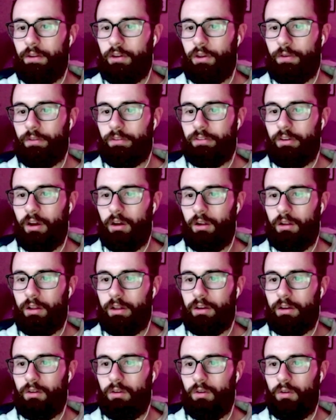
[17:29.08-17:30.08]
you have to tell
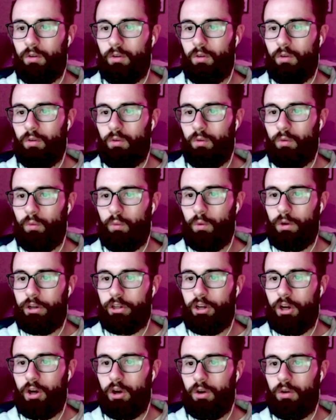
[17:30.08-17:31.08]
it where to
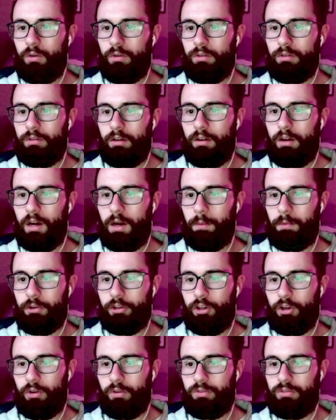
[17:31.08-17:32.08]
go. I'm gonna
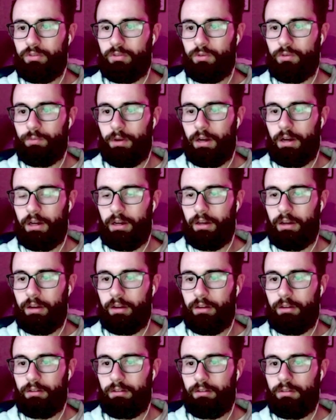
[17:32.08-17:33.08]
go to
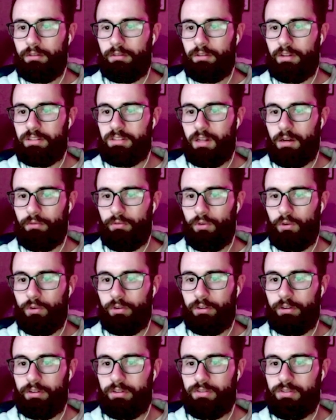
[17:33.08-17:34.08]
my desktop
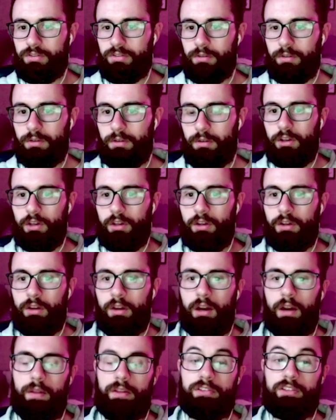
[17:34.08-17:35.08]
folders,
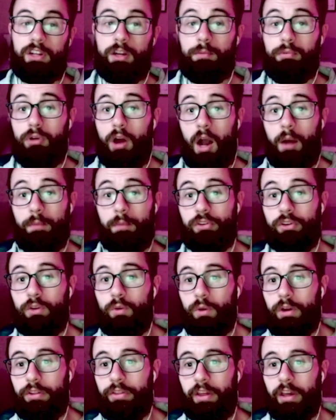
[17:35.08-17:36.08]
and it's gonna prompt you
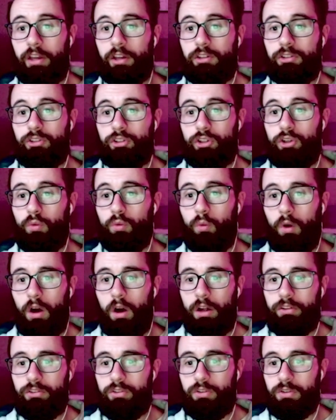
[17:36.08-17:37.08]
with a, do you
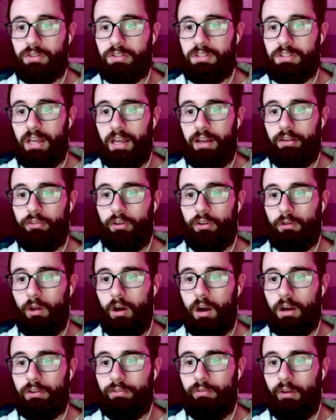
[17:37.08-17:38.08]
want to save a
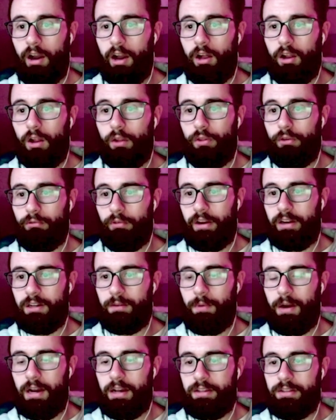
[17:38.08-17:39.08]
log file of the
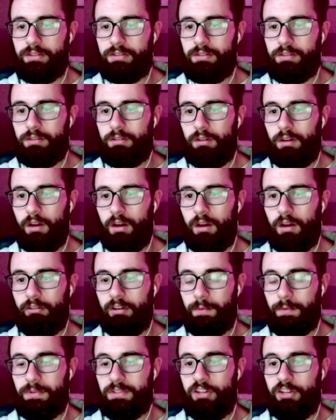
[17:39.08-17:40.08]

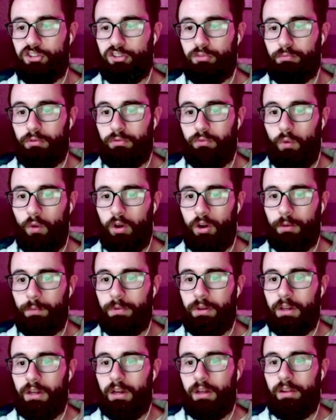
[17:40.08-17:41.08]
randomization performed?
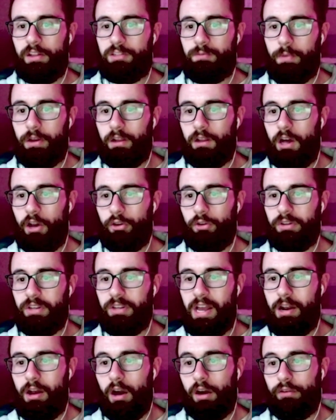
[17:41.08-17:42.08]
This may allow you to
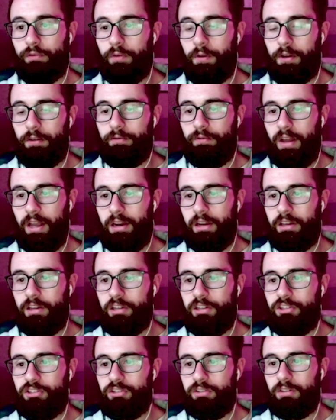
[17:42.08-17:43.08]
gain an unfair
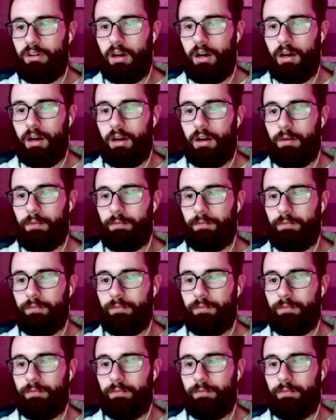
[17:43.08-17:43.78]
advantage. Do